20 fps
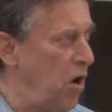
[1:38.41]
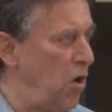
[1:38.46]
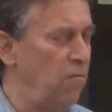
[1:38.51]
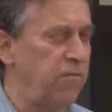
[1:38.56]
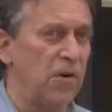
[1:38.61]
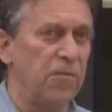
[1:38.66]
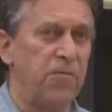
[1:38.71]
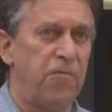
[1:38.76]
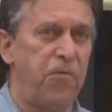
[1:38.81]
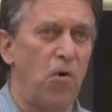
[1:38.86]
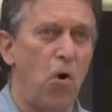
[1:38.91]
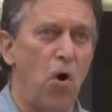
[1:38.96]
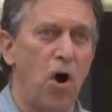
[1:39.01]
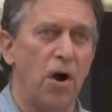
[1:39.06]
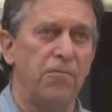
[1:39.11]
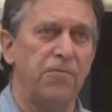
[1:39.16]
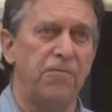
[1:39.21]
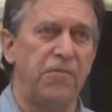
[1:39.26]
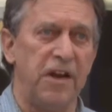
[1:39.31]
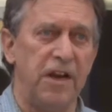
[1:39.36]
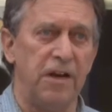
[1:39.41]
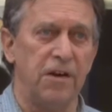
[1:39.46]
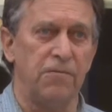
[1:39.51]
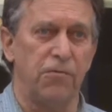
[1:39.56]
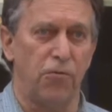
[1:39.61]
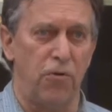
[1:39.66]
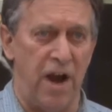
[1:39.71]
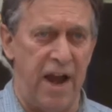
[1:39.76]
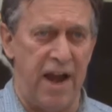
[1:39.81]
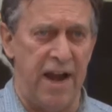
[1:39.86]
over four feet
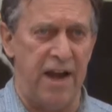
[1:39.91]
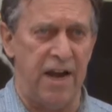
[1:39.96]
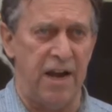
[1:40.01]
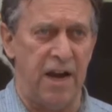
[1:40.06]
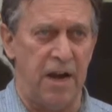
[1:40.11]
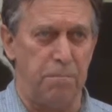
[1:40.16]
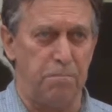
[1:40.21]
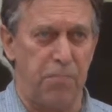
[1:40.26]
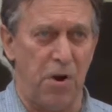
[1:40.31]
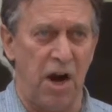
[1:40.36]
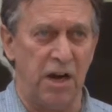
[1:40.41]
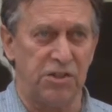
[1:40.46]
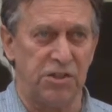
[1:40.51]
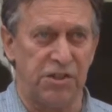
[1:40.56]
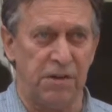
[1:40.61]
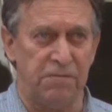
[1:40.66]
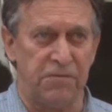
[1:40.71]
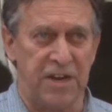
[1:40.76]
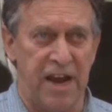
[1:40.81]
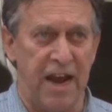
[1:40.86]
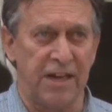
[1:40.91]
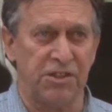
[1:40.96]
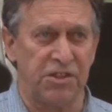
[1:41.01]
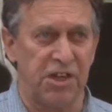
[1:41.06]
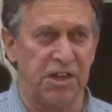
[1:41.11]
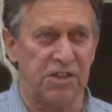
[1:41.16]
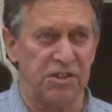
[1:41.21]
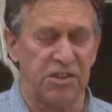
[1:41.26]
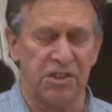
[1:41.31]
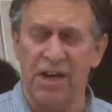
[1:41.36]
of rain in parts of
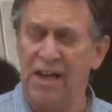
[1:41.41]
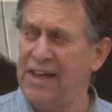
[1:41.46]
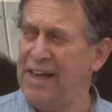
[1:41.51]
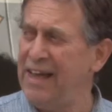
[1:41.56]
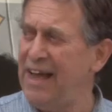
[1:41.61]
Texas,